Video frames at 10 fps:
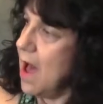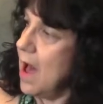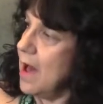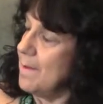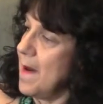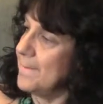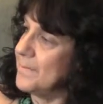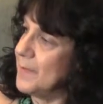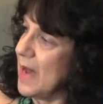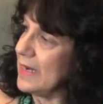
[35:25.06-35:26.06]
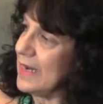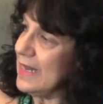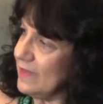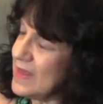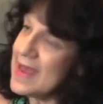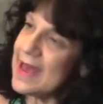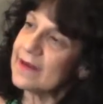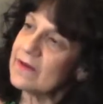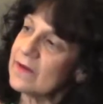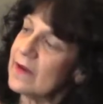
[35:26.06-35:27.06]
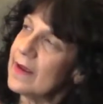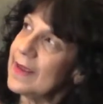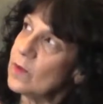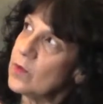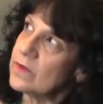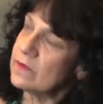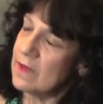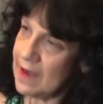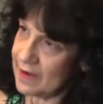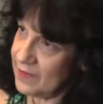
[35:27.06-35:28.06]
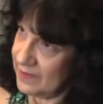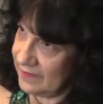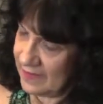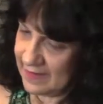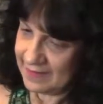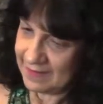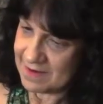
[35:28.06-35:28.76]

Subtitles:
But in the end, it was luck that did it.